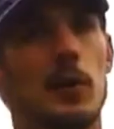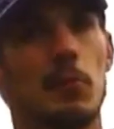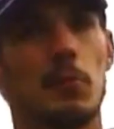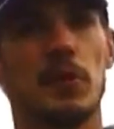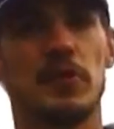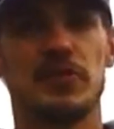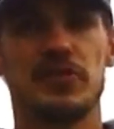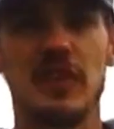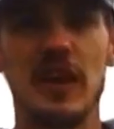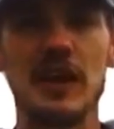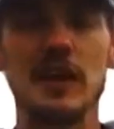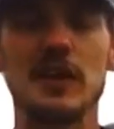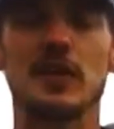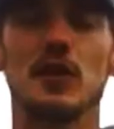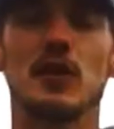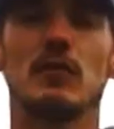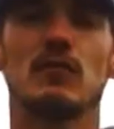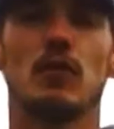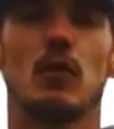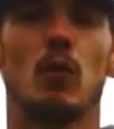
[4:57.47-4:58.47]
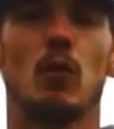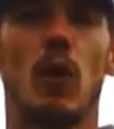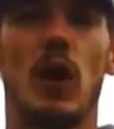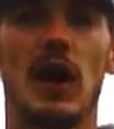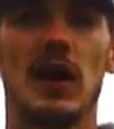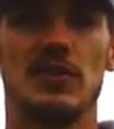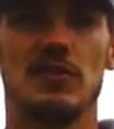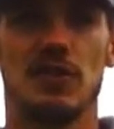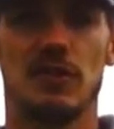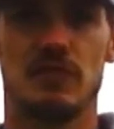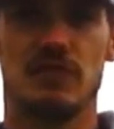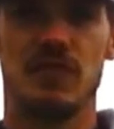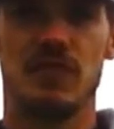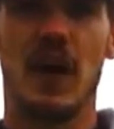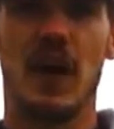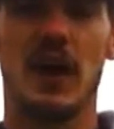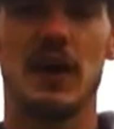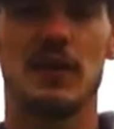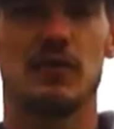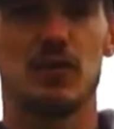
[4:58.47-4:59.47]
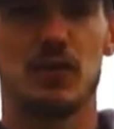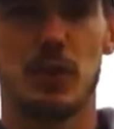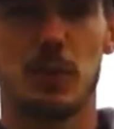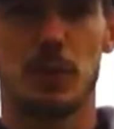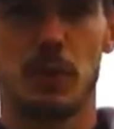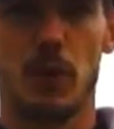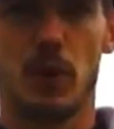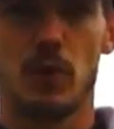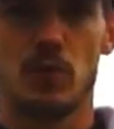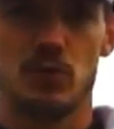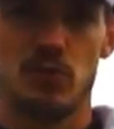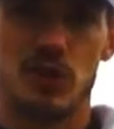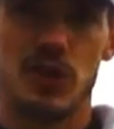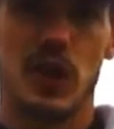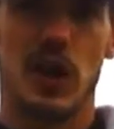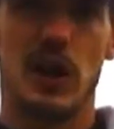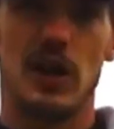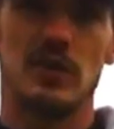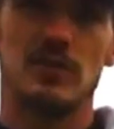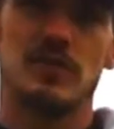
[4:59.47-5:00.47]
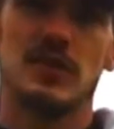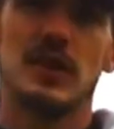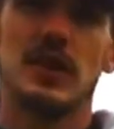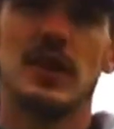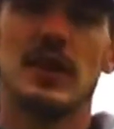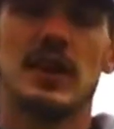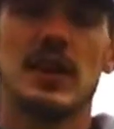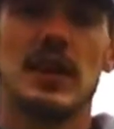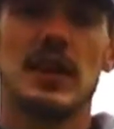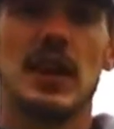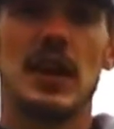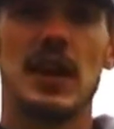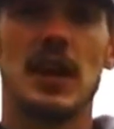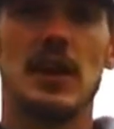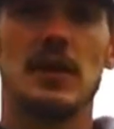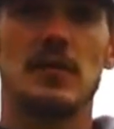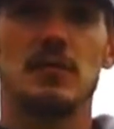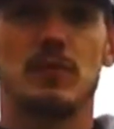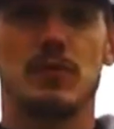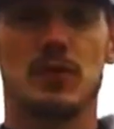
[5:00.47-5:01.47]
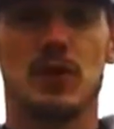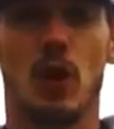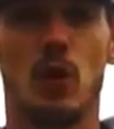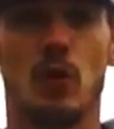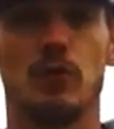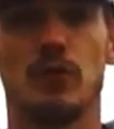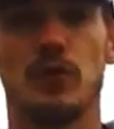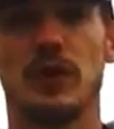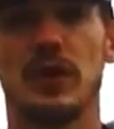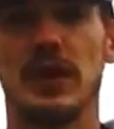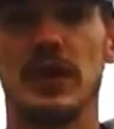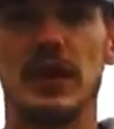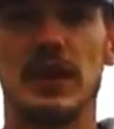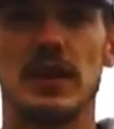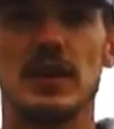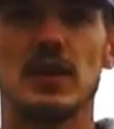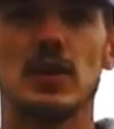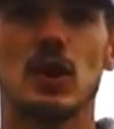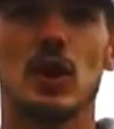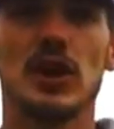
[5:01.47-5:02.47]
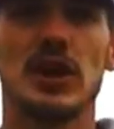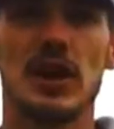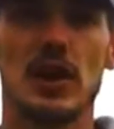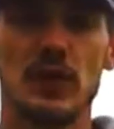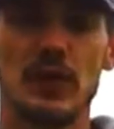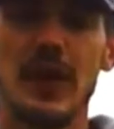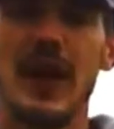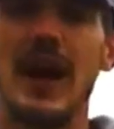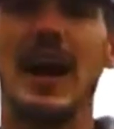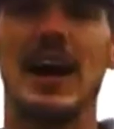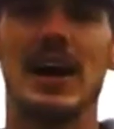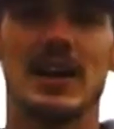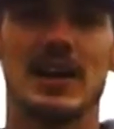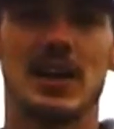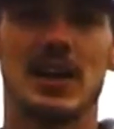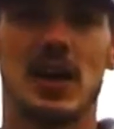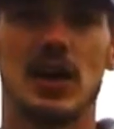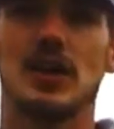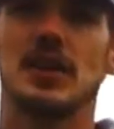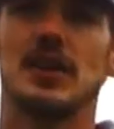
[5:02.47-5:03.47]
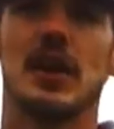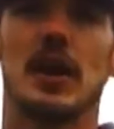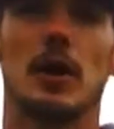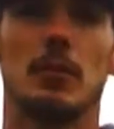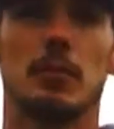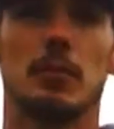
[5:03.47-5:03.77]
But thank you for watching Find Your Approach Golf. And don't forget, click on the icon down